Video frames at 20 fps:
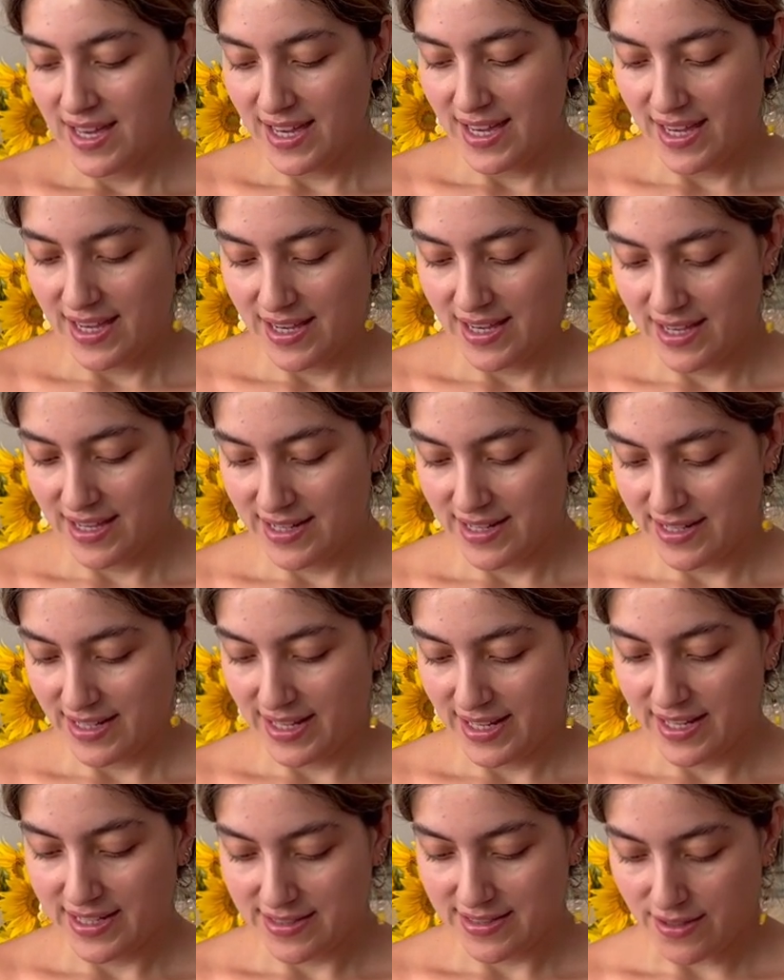And
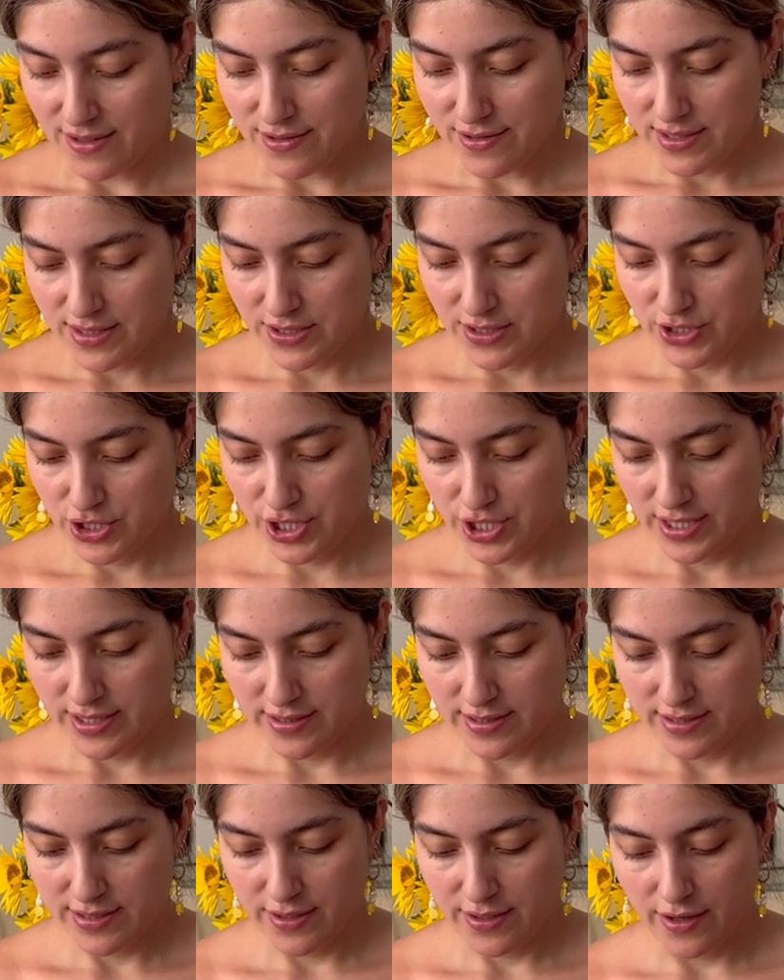it's also a jean
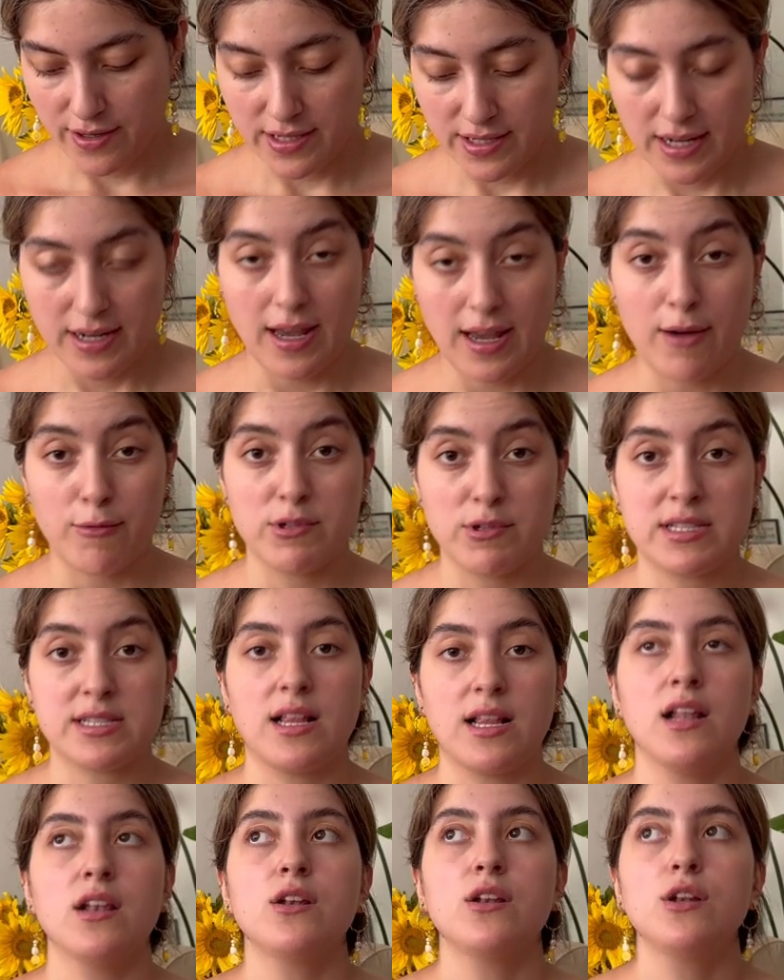skirt, and I was
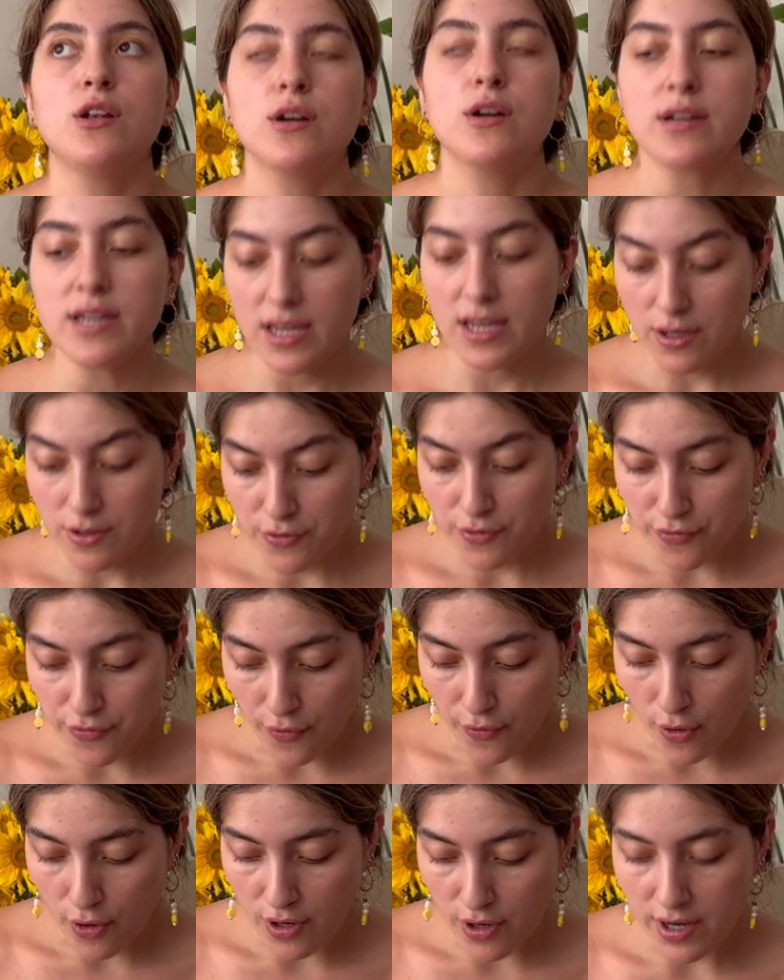looking
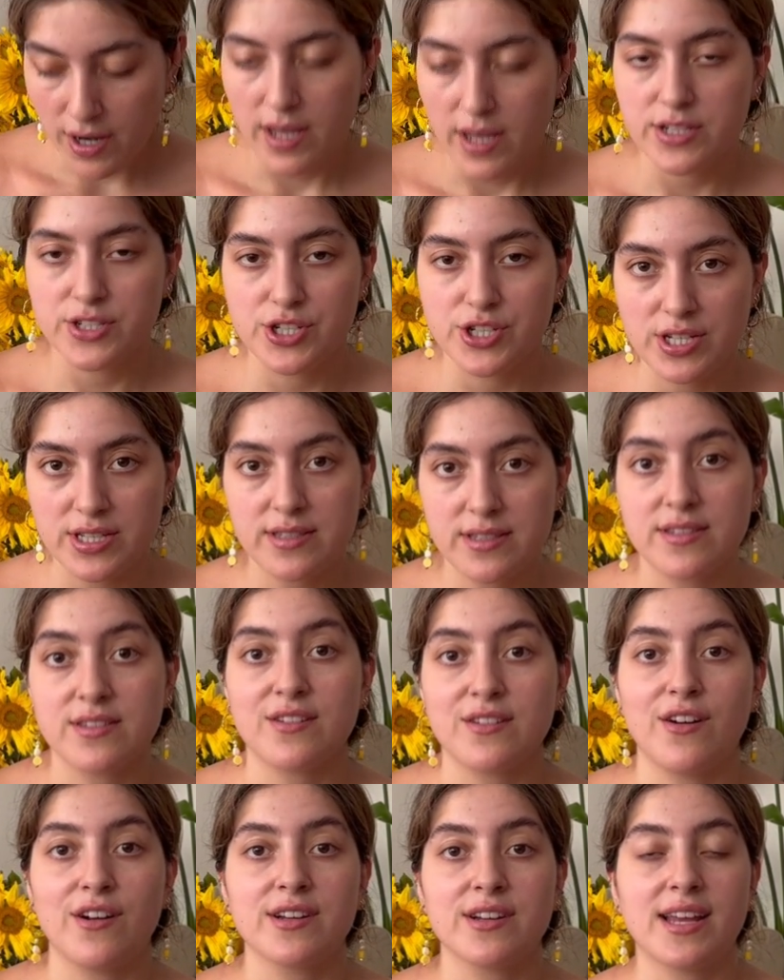for a jean
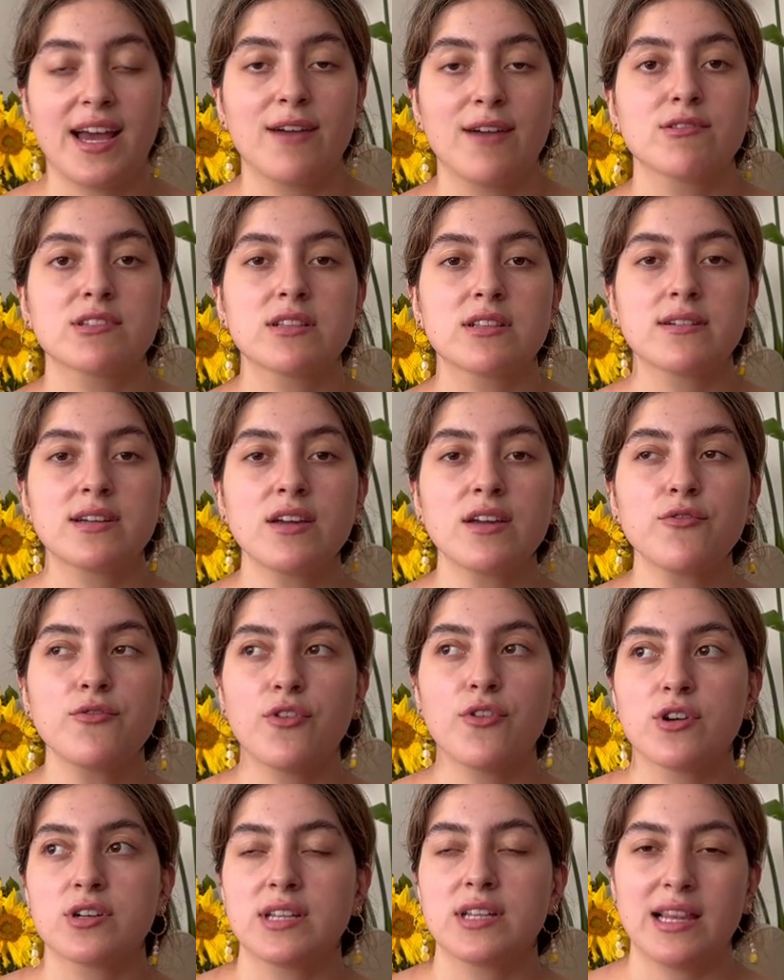skirt. I was looking
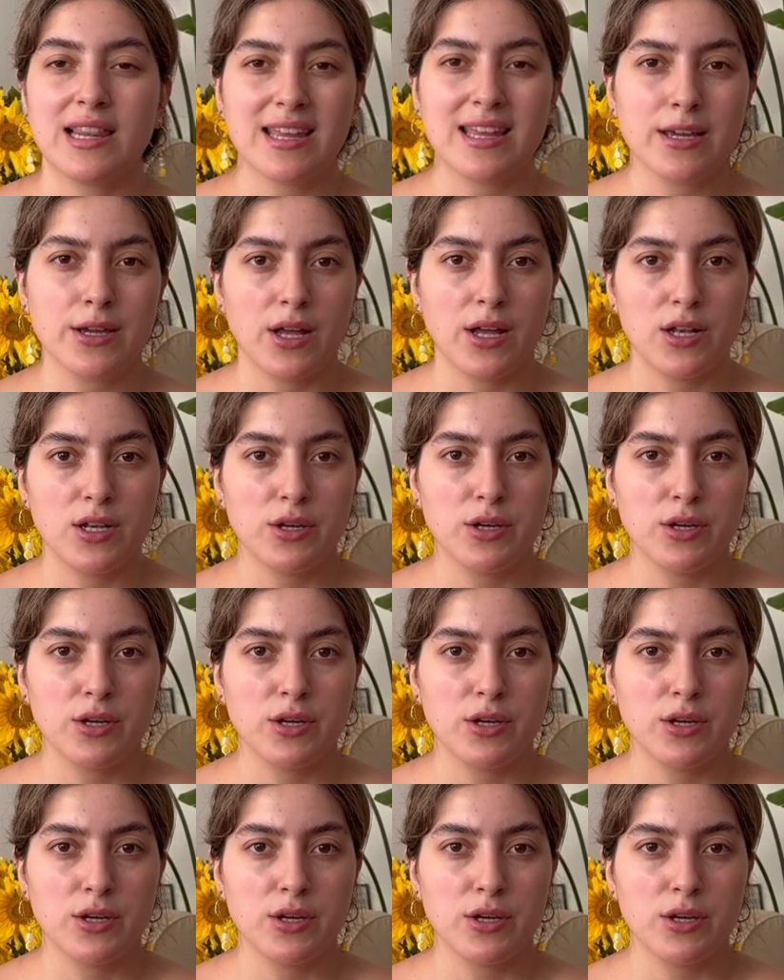for the